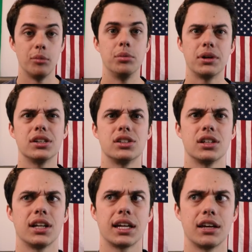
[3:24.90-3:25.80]
but because
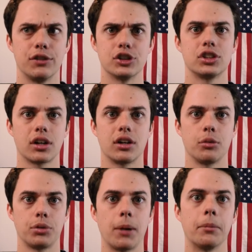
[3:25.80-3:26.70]
like if you're stuck on a
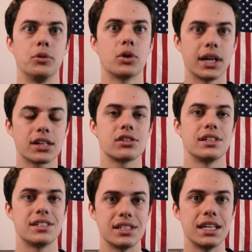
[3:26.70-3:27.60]
problem, you can
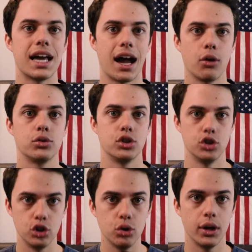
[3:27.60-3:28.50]
actually see how to
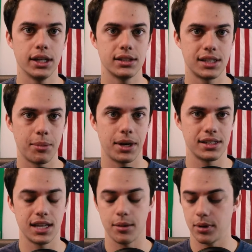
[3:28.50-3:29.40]
do it step by
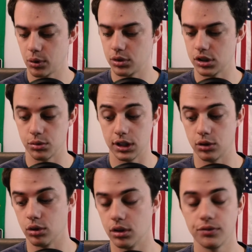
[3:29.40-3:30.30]
step, which is really
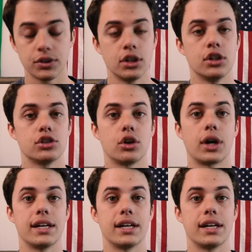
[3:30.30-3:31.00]
cool. So